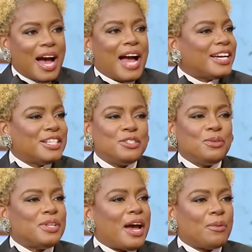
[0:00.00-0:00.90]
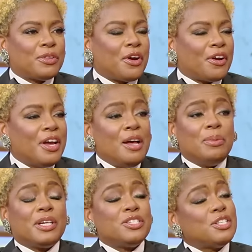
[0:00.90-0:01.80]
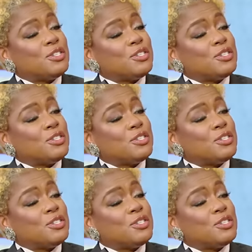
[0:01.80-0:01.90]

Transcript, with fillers: I couldn't do that with her because she's